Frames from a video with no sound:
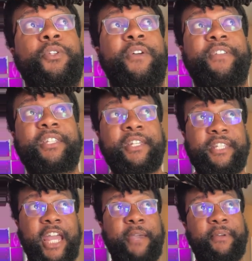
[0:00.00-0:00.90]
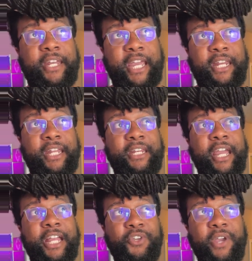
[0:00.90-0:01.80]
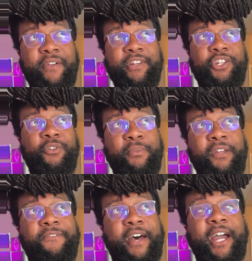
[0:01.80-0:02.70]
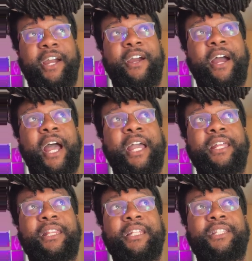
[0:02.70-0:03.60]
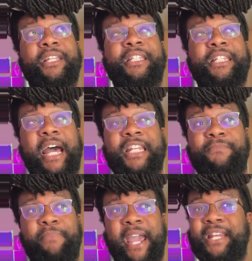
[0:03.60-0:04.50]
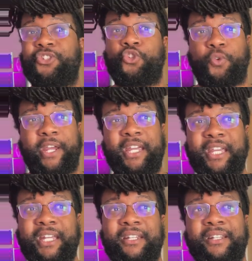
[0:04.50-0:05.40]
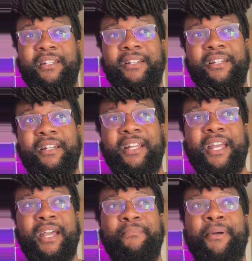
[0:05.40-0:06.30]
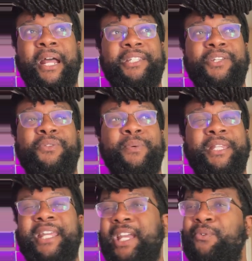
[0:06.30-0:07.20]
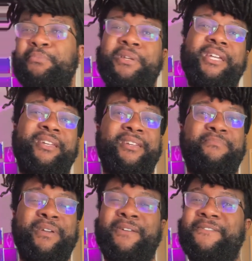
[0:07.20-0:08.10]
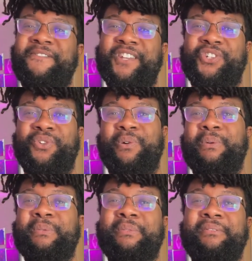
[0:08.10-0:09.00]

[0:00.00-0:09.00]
So if it's contaminated and you have it in a humidifier, it's not as bad as drinking it, but I still wouldn't think it would be beneficial.